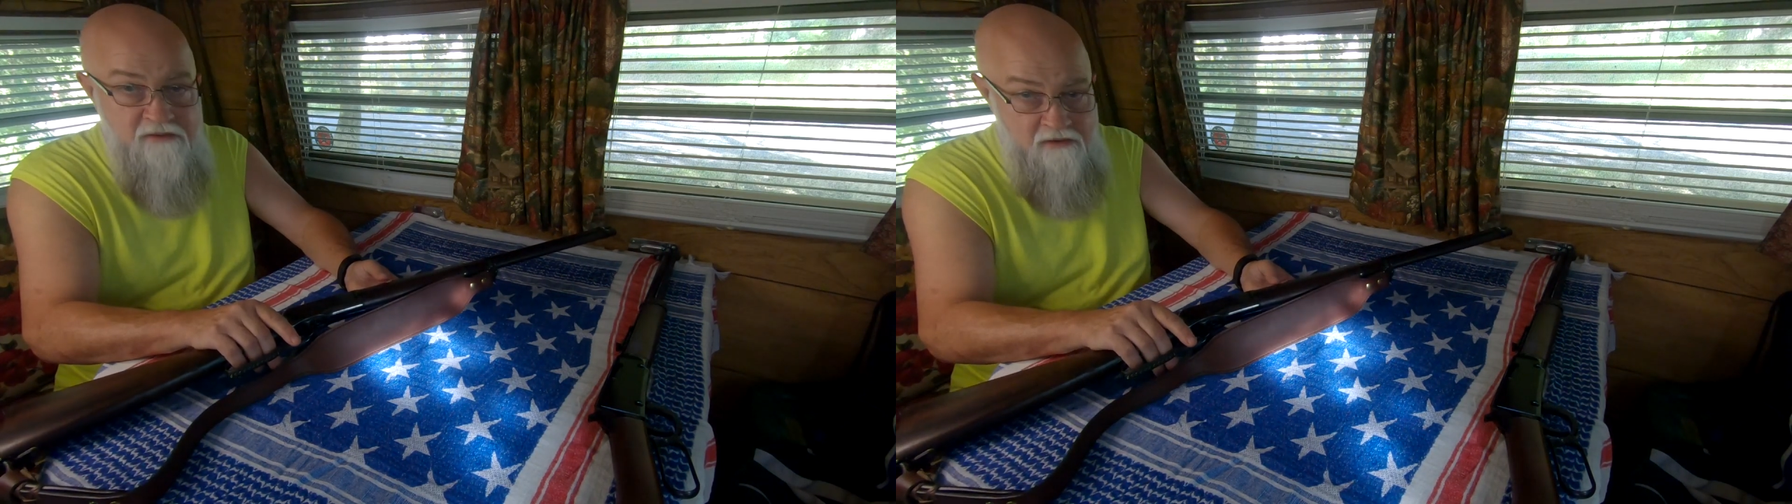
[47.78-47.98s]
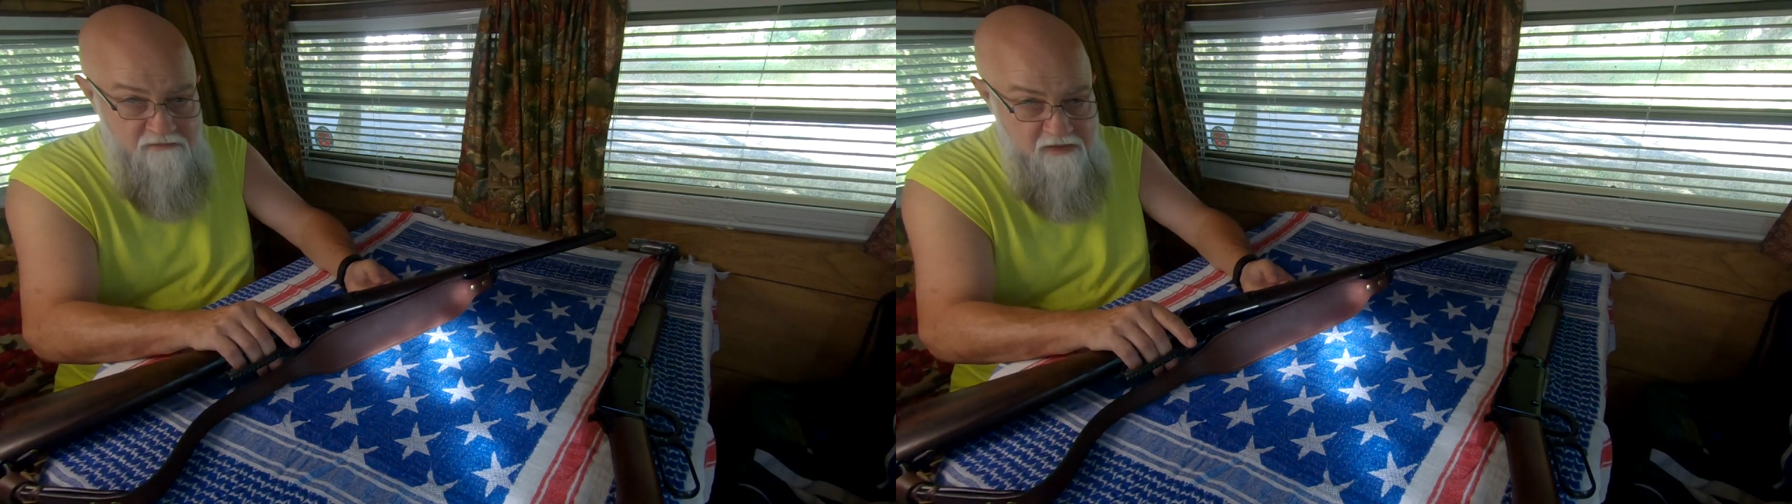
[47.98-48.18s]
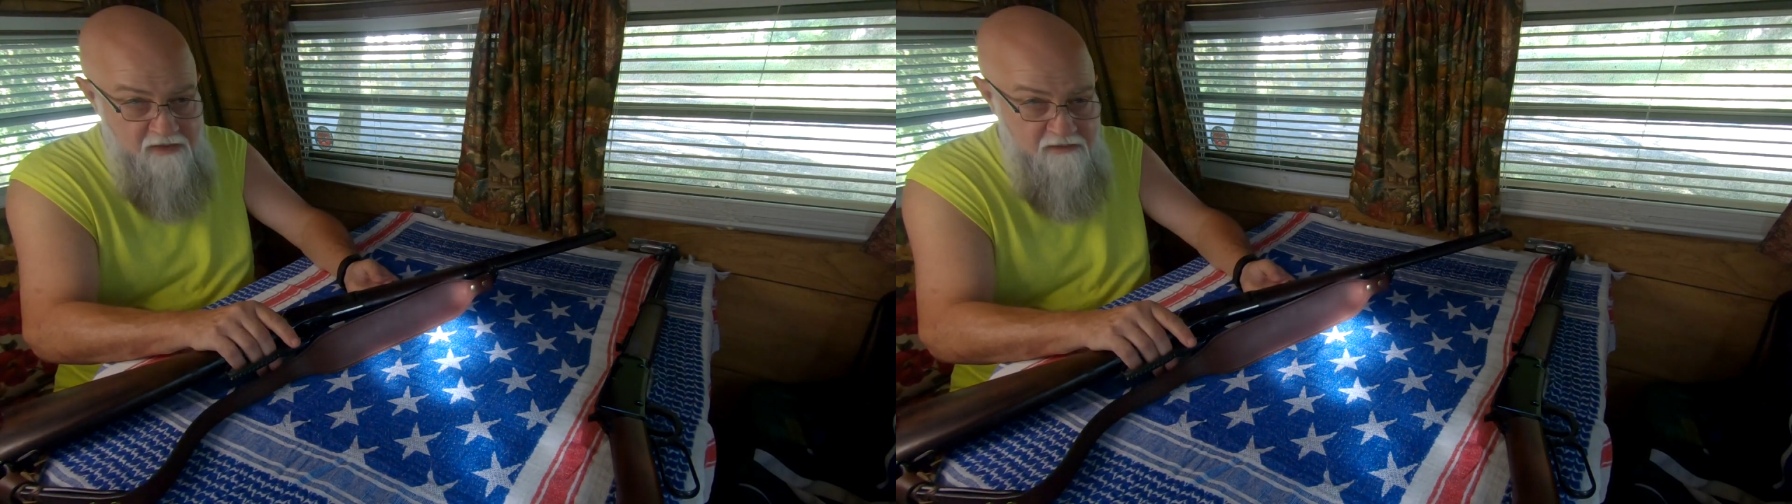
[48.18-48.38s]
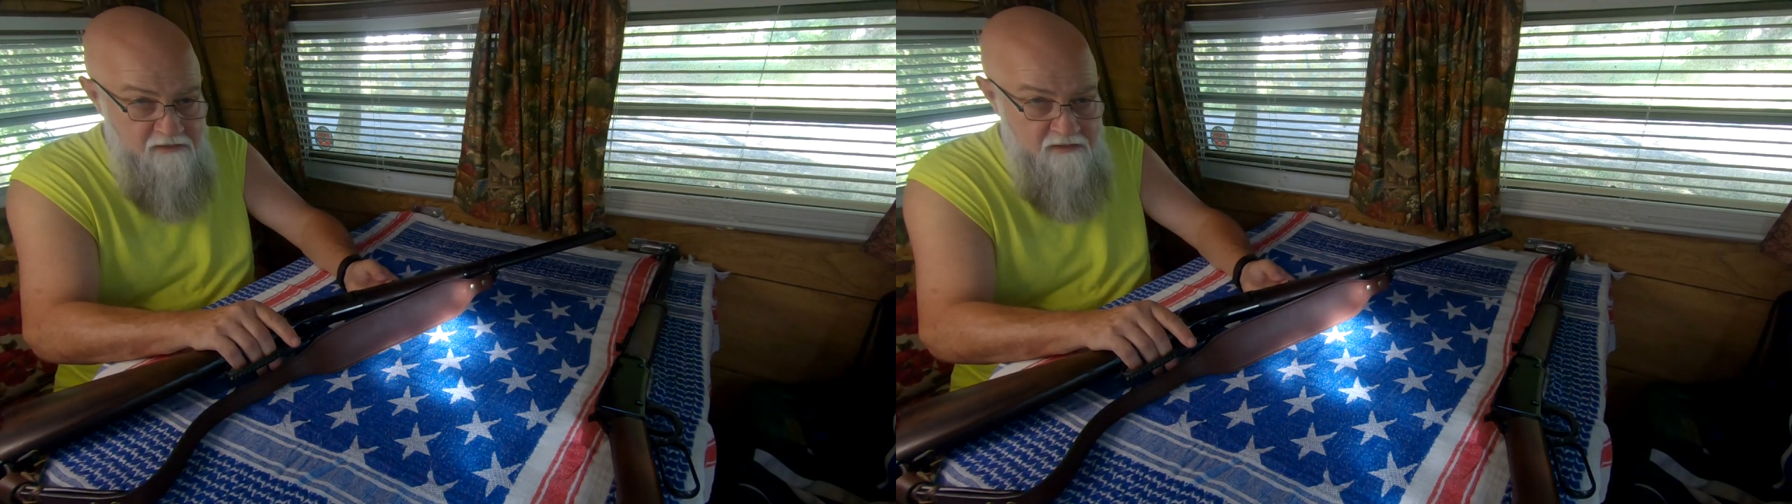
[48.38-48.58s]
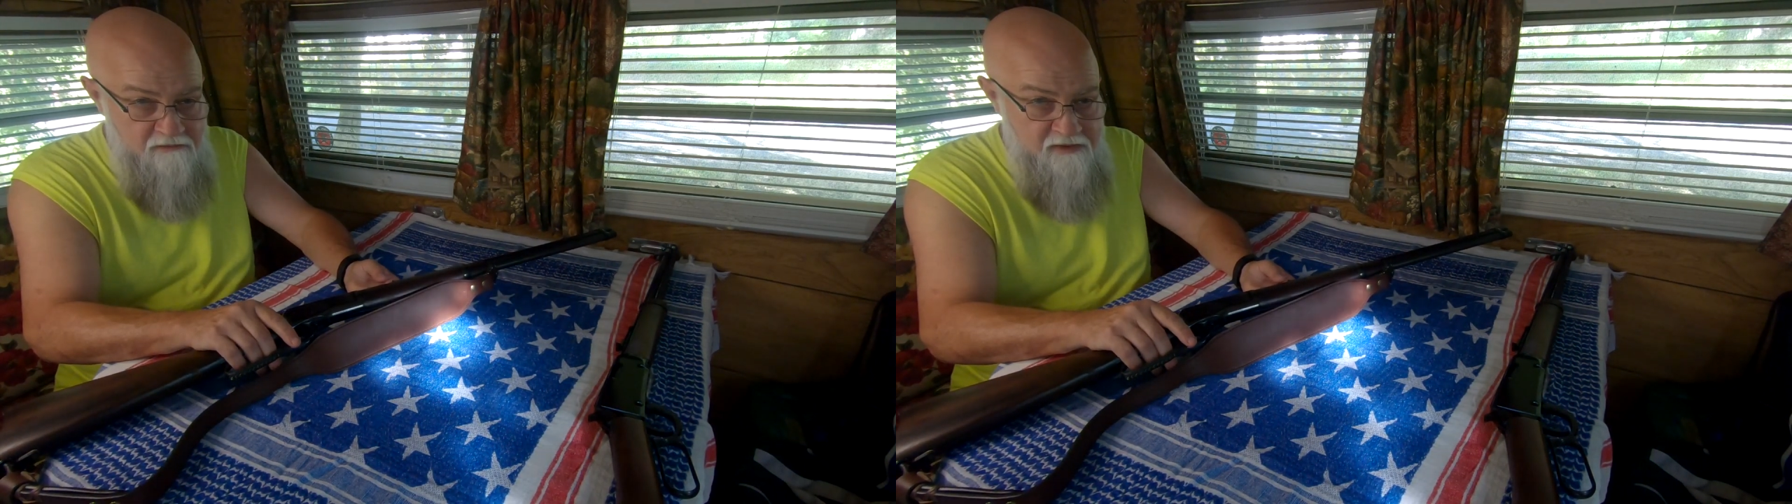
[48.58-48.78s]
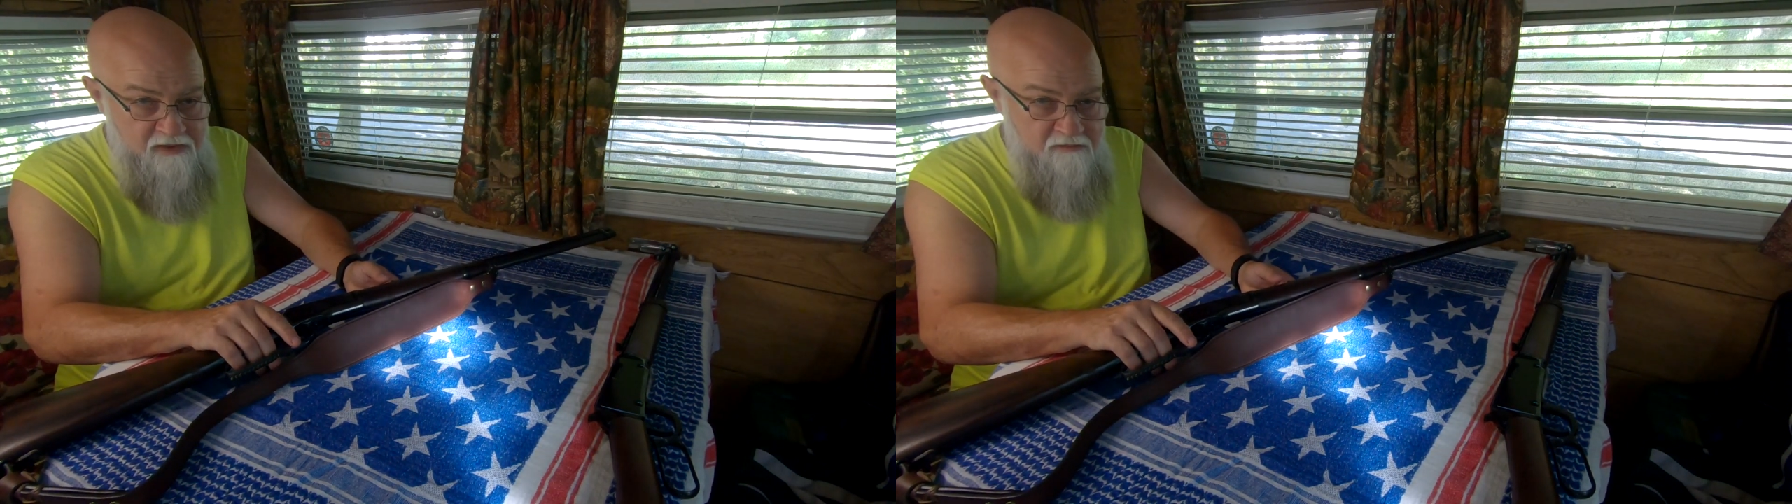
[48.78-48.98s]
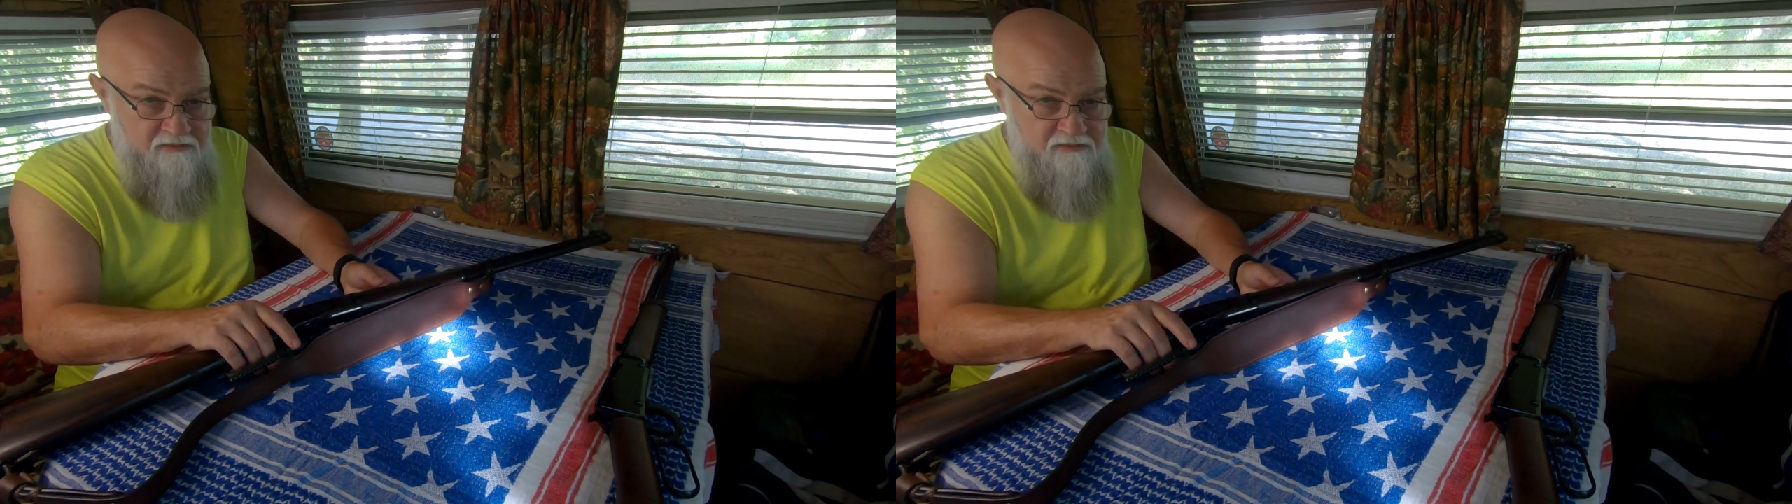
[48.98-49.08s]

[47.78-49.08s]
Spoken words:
a doe tag in a long time,